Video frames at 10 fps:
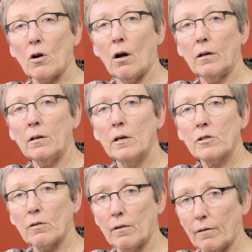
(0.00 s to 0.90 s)
tall
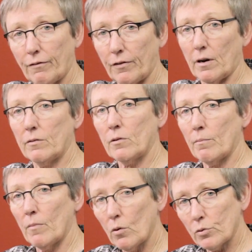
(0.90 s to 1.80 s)
so it'll fit under
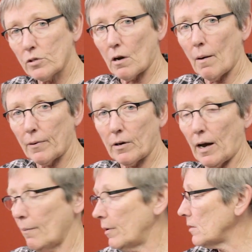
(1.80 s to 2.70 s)
most upper
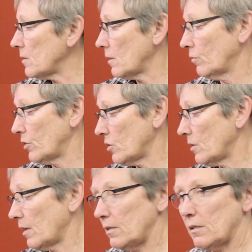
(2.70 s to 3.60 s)
cabinets, which is
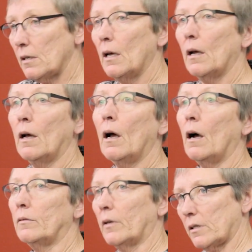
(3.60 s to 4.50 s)
nice,
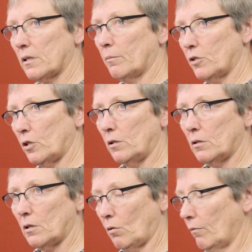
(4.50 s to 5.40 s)
unlike some
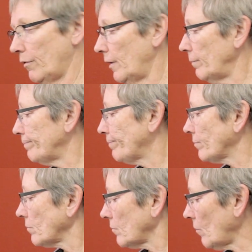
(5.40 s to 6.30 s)
machines that don't fit.
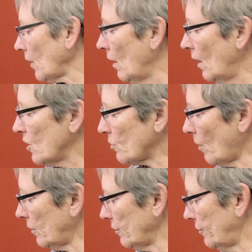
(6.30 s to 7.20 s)

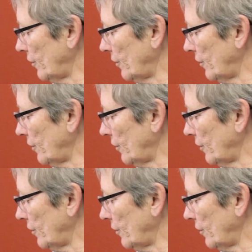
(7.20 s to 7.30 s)
Smaller